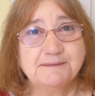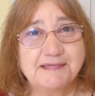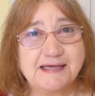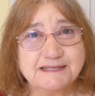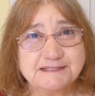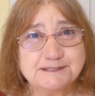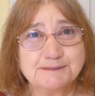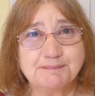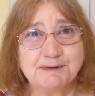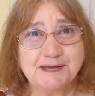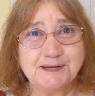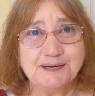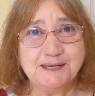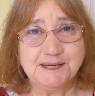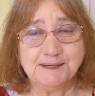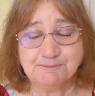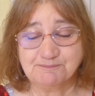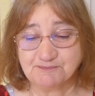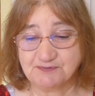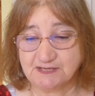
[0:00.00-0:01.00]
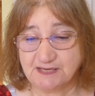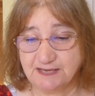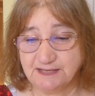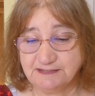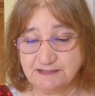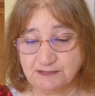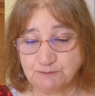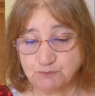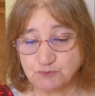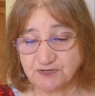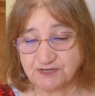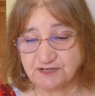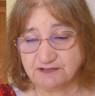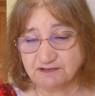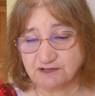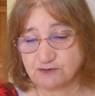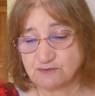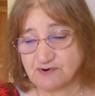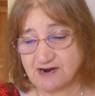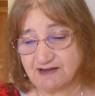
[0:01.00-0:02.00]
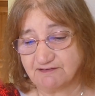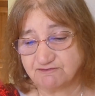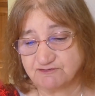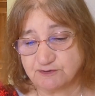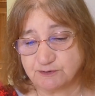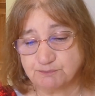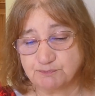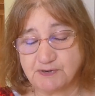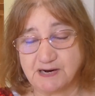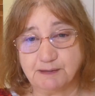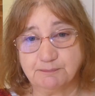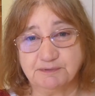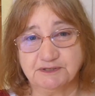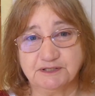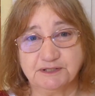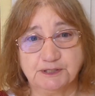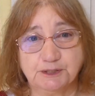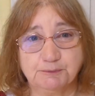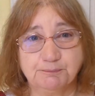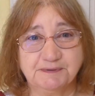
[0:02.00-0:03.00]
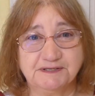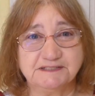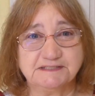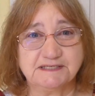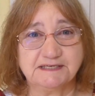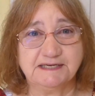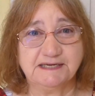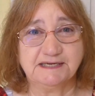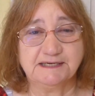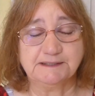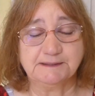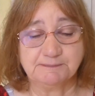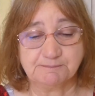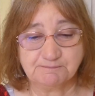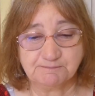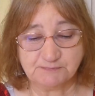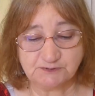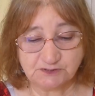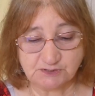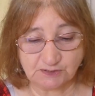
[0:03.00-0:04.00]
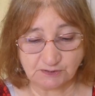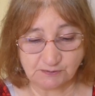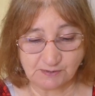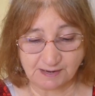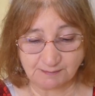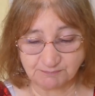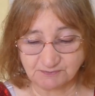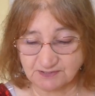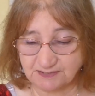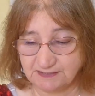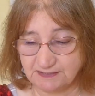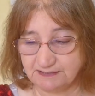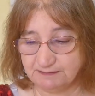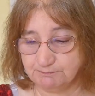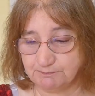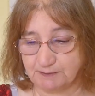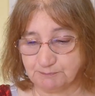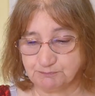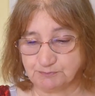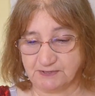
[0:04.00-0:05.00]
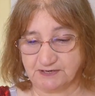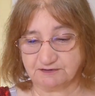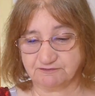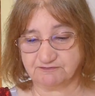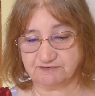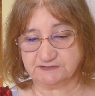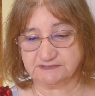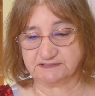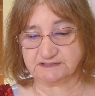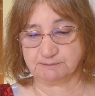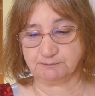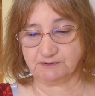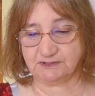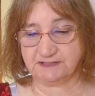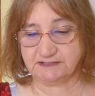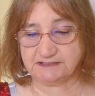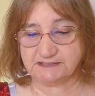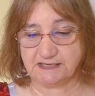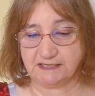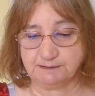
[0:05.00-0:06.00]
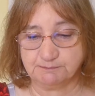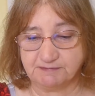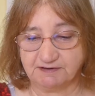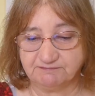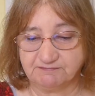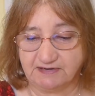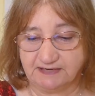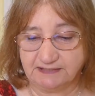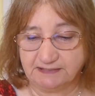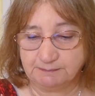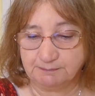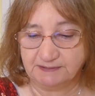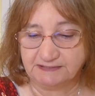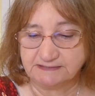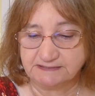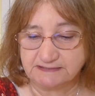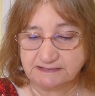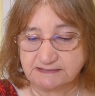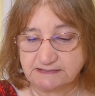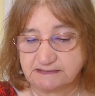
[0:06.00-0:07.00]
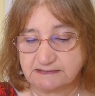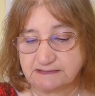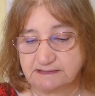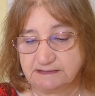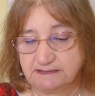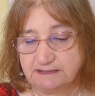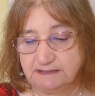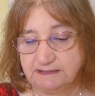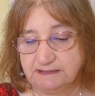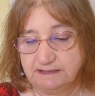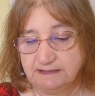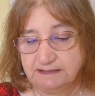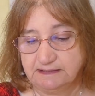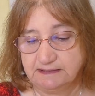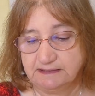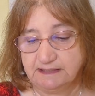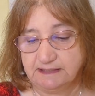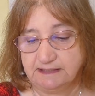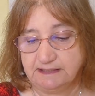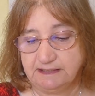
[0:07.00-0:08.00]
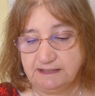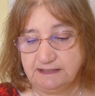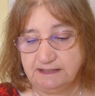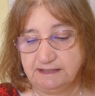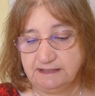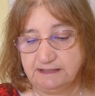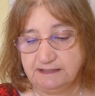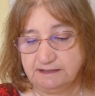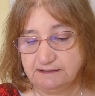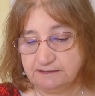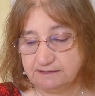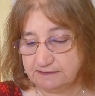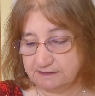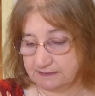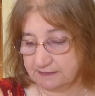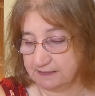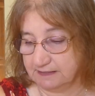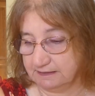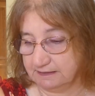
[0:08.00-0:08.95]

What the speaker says: That's about it. And then work in the craft room probably a little bit today. So I'm going to eat my breakfast. I'm going to take my vitamins and